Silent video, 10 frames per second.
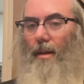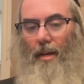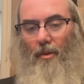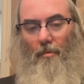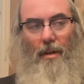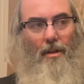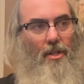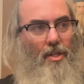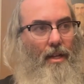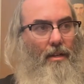And oh my
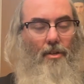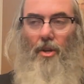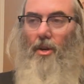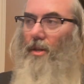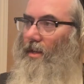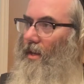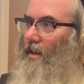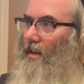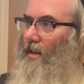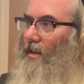gosh, that dessert
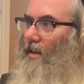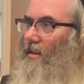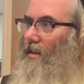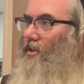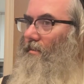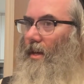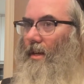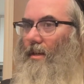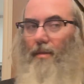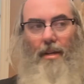that you
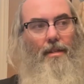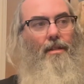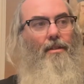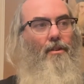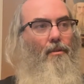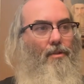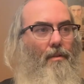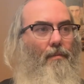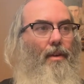made, right? And you go through.